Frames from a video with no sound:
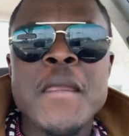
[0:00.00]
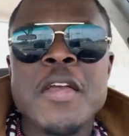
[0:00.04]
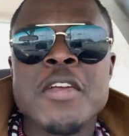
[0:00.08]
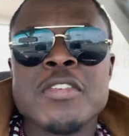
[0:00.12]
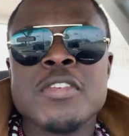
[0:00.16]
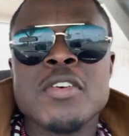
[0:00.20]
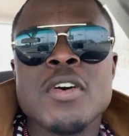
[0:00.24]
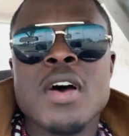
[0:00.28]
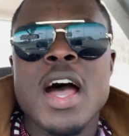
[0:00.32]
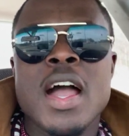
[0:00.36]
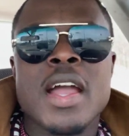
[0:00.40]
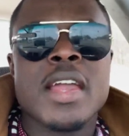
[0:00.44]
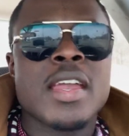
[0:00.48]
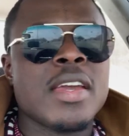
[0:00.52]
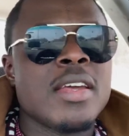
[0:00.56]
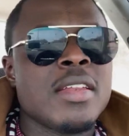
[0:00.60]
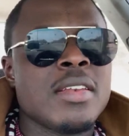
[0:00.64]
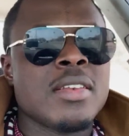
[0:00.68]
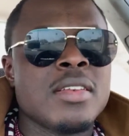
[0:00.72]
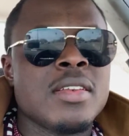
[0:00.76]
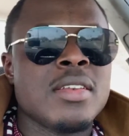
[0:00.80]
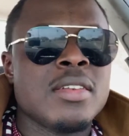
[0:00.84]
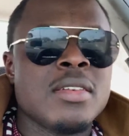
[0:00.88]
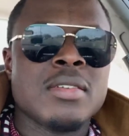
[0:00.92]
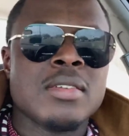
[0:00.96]
So I
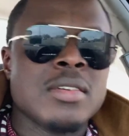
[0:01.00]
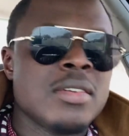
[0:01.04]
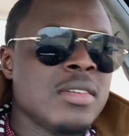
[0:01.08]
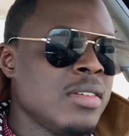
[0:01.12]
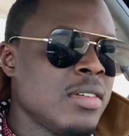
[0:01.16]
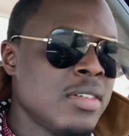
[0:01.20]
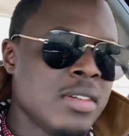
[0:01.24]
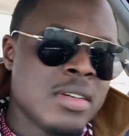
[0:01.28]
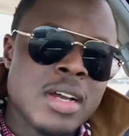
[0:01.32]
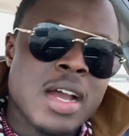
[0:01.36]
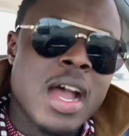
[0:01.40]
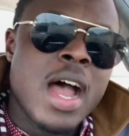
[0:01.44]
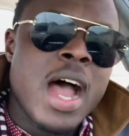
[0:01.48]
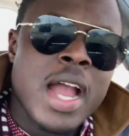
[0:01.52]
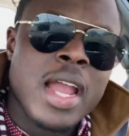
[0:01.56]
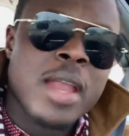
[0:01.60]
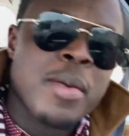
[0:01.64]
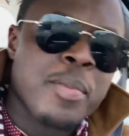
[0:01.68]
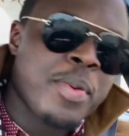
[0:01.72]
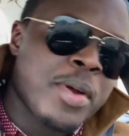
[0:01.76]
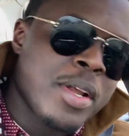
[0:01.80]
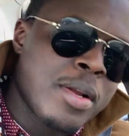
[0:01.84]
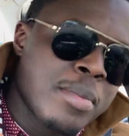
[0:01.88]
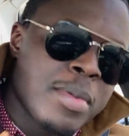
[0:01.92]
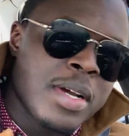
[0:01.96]

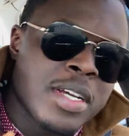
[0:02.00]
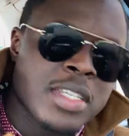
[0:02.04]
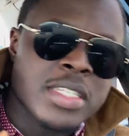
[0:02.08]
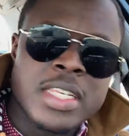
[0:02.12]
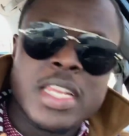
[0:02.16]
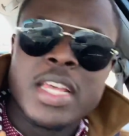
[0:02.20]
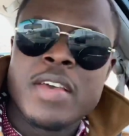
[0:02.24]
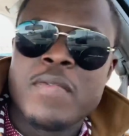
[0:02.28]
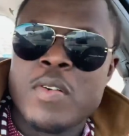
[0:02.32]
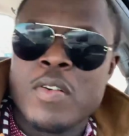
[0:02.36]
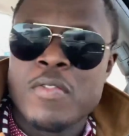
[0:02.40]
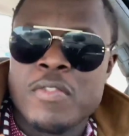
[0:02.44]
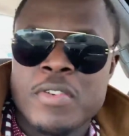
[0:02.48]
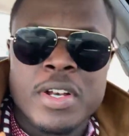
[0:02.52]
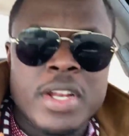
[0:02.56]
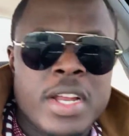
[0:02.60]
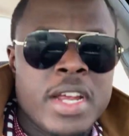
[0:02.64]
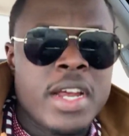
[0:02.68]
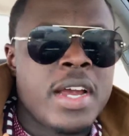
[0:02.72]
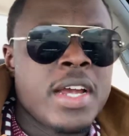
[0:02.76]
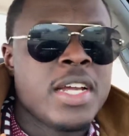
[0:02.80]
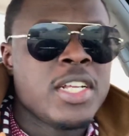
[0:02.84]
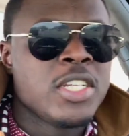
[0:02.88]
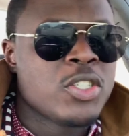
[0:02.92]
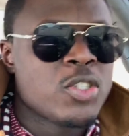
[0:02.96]
can pretty much live over
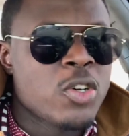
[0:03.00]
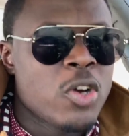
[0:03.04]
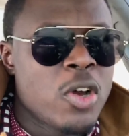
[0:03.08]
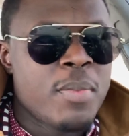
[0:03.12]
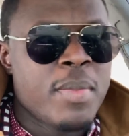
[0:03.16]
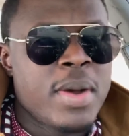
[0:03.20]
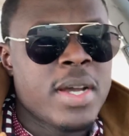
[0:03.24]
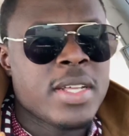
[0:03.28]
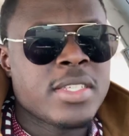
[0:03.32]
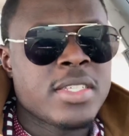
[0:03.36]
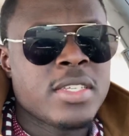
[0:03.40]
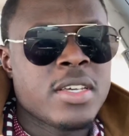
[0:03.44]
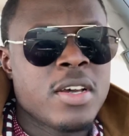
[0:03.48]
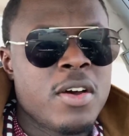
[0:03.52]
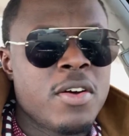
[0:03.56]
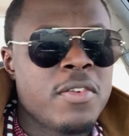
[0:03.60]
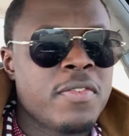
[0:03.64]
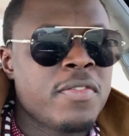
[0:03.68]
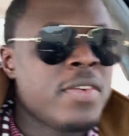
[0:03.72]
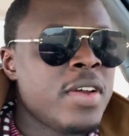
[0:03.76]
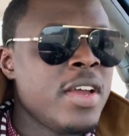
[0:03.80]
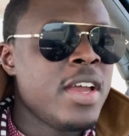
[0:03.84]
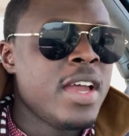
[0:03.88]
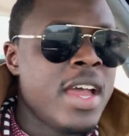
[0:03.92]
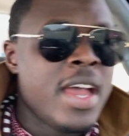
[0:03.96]
there, enjoy
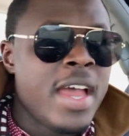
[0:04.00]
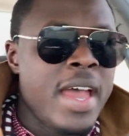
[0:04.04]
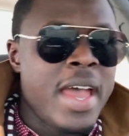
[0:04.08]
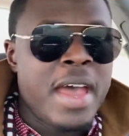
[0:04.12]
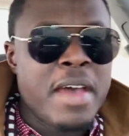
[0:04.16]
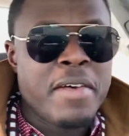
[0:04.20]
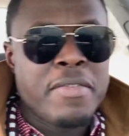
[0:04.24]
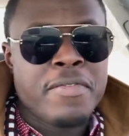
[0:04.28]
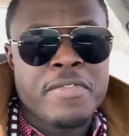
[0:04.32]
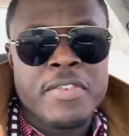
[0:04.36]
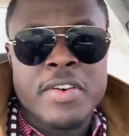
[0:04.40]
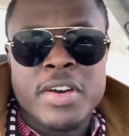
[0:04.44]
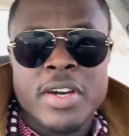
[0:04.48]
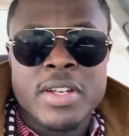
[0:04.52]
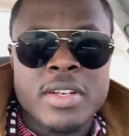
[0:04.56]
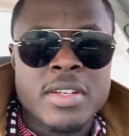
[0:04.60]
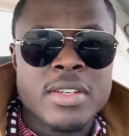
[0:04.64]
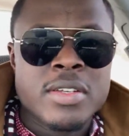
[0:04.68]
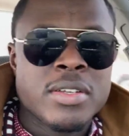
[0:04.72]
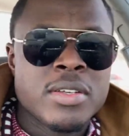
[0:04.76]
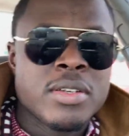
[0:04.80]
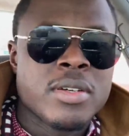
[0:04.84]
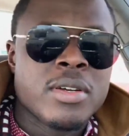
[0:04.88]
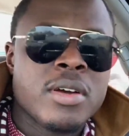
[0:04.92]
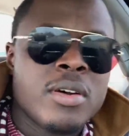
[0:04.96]
myself, have
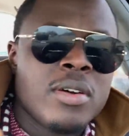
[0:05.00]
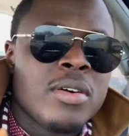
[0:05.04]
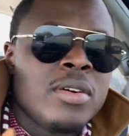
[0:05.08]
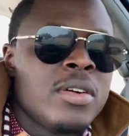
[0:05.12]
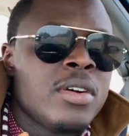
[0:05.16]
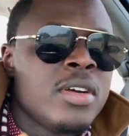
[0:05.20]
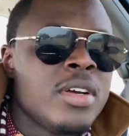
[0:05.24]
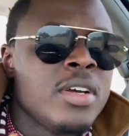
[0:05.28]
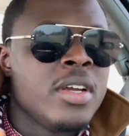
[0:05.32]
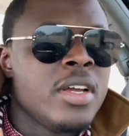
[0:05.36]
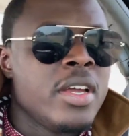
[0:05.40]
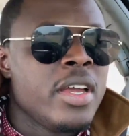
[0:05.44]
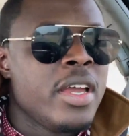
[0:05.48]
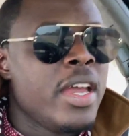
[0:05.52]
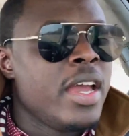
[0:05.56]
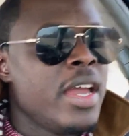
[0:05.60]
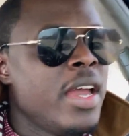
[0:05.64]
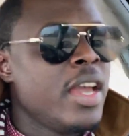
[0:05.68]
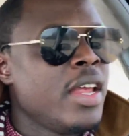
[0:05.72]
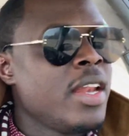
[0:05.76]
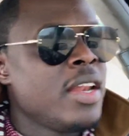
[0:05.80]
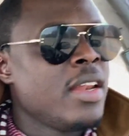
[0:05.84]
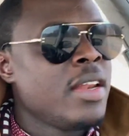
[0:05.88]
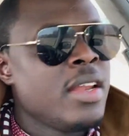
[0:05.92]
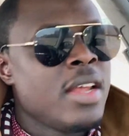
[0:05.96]
fun, you know,
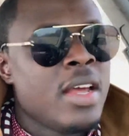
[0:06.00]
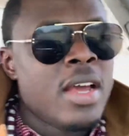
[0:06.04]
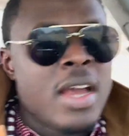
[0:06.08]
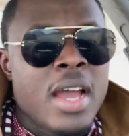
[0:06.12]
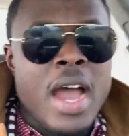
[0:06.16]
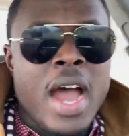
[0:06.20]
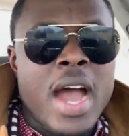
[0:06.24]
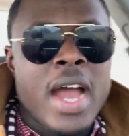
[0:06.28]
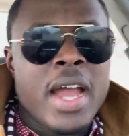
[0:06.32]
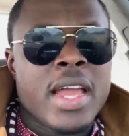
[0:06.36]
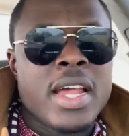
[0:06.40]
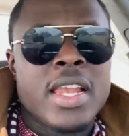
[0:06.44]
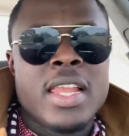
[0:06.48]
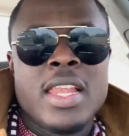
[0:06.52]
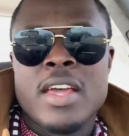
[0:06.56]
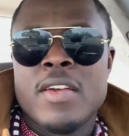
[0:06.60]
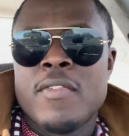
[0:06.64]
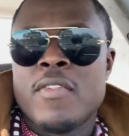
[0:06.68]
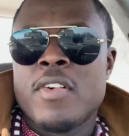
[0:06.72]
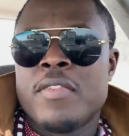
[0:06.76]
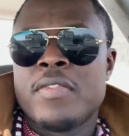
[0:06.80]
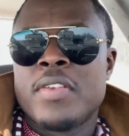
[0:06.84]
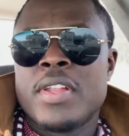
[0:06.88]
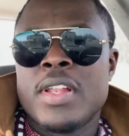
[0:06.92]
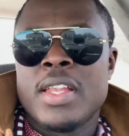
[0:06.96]
and I can
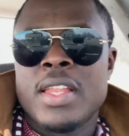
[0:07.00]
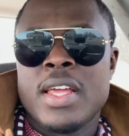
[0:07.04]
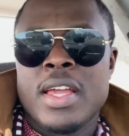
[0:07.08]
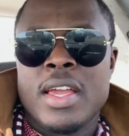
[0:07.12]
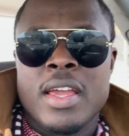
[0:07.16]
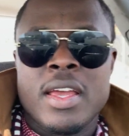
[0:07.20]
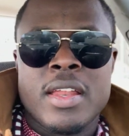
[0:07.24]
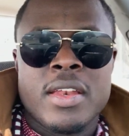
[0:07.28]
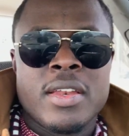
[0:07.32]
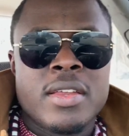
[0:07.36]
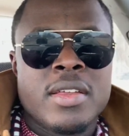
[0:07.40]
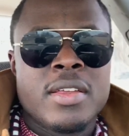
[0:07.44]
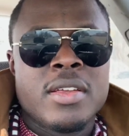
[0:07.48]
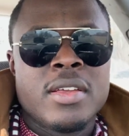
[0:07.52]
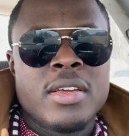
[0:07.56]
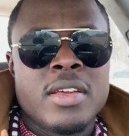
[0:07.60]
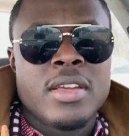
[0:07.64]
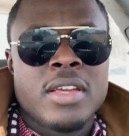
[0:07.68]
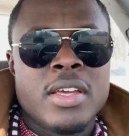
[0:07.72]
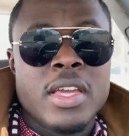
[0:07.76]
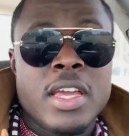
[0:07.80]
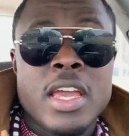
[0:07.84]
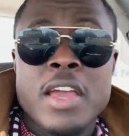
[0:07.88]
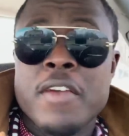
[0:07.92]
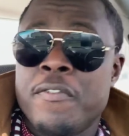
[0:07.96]
live off the
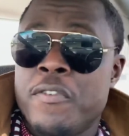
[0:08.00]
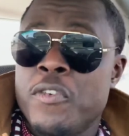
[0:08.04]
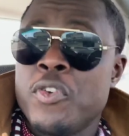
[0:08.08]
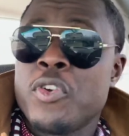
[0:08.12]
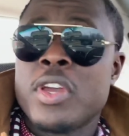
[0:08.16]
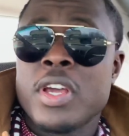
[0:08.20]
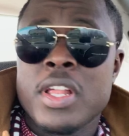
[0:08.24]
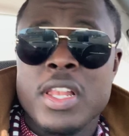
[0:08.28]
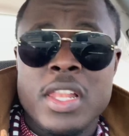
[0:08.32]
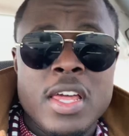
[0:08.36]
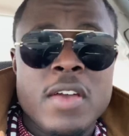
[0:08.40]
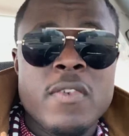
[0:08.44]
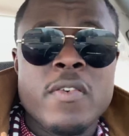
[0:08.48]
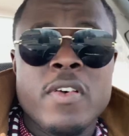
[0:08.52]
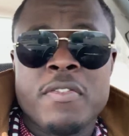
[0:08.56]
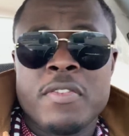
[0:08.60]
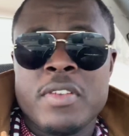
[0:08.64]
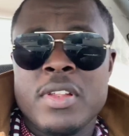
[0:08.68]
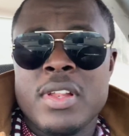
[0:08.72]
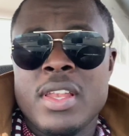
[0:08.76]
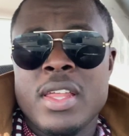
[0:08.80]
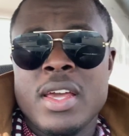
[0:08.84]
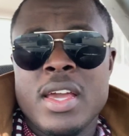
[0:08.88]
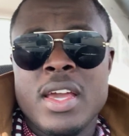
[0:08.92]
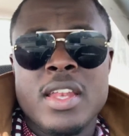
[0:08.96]
land. If you can live
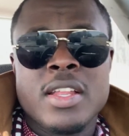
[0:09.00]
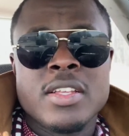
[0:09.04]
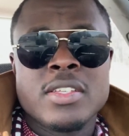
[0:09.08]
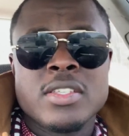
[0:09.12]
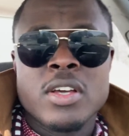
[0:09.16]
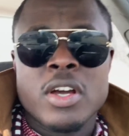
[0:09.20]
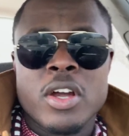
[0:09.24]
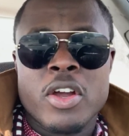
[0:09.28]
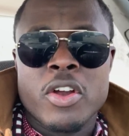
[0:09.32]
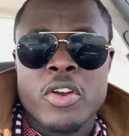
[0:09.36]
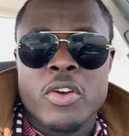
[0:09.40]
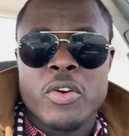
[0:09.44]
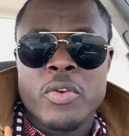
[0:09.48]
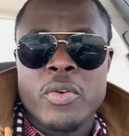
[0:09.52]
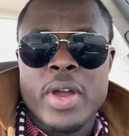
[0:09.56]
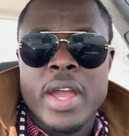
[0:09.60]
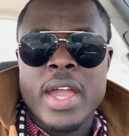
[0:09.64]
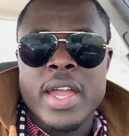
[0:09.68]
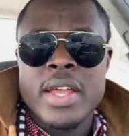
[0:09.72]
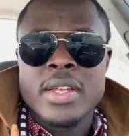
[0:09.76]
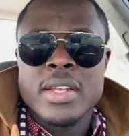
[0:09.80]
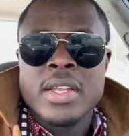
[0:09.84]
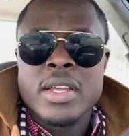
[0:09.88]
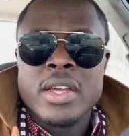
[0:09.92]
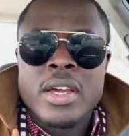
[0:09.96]
off the land, it's a
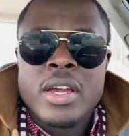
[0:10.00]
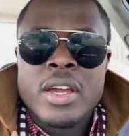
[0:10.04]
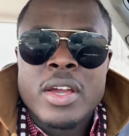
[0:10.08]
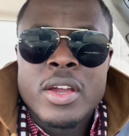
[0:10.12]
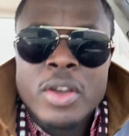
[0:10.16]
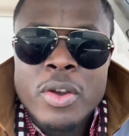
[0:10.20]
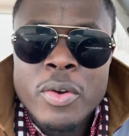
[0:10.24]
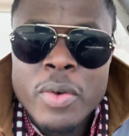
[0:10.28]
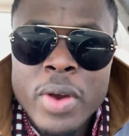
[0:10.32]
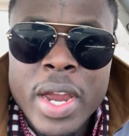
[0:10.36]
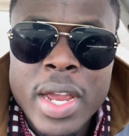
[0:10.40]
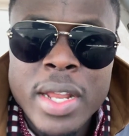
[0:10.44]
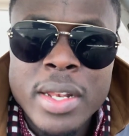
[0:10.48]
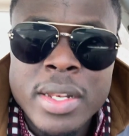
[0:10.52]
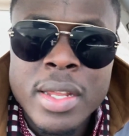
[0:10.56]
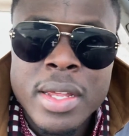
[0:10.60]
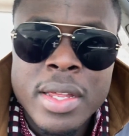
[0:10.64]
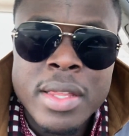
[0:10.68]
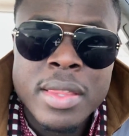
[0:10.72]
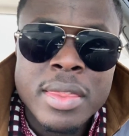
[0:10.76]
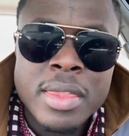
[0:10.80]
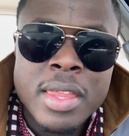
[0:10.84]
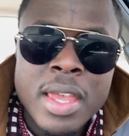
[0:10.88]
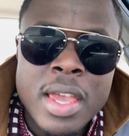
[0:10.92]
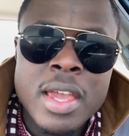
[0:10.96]
great
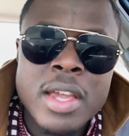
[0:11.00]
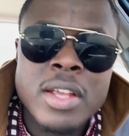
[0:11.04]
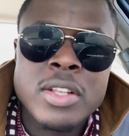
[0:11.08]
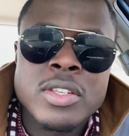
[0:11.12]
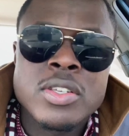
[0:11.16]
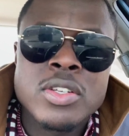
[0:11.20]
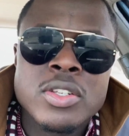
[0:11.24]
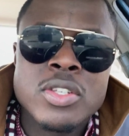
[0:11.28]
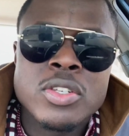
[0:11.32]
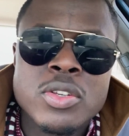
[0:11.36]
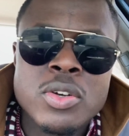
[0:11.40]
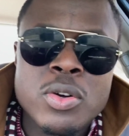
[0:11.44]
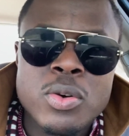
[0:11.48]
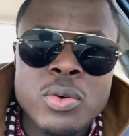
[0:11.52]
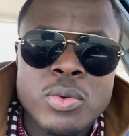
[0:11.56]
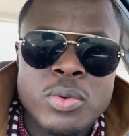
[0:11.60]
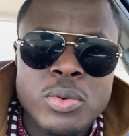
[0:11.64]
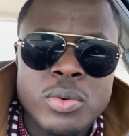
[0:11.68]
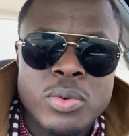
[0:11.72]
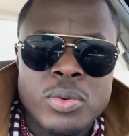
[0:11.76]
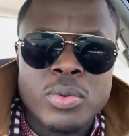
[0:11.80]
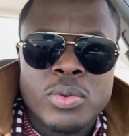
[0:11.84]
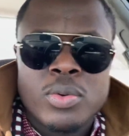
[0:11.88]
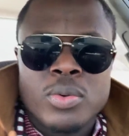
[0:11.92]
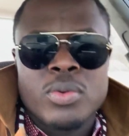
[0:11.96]
thing to do.
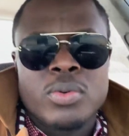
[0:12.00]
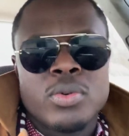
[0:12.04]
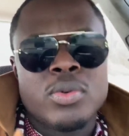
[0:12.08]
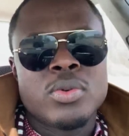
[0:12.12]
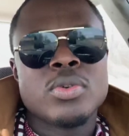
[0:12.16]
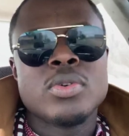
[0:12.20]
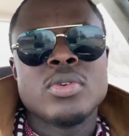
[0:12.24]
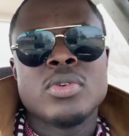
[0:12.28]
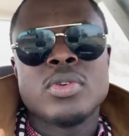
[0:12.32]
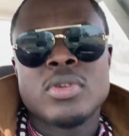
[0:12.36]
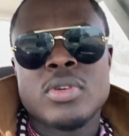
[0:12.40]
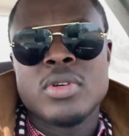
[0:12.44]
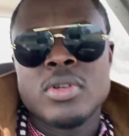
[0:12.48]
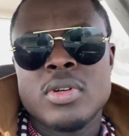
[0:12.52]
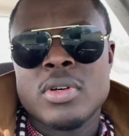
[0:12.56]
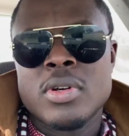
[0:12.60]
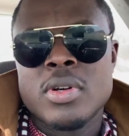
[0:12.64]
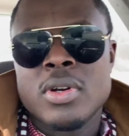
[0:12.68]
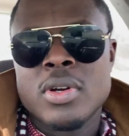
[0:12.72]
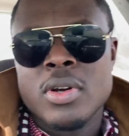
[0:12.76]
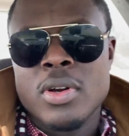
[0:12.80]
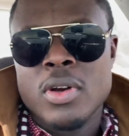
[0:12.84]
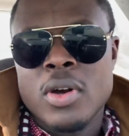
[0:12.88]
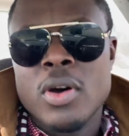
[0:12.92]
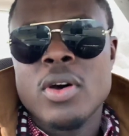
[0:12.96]

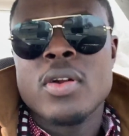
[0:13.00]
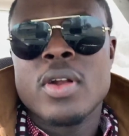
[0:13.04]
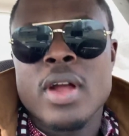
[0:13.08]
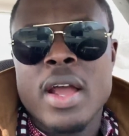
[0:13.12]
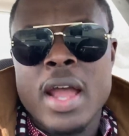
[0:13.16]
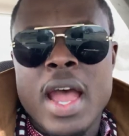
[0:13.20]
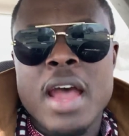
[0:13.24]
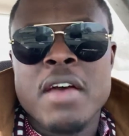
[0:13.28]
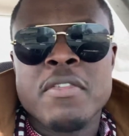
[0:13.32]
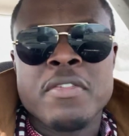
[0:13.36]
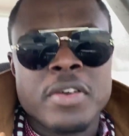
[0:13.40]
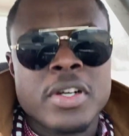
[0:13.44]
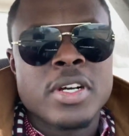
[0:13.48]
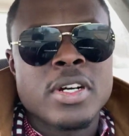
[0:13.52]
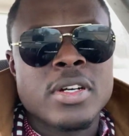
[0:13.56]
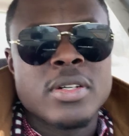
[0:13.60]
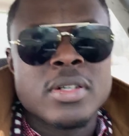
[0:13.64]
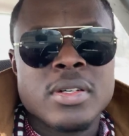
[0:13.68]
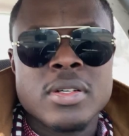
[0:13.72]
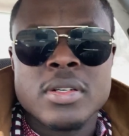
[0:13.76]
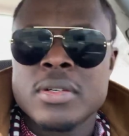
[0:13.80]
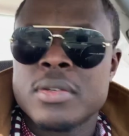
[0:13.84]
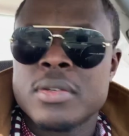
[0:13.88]
Go to Africa.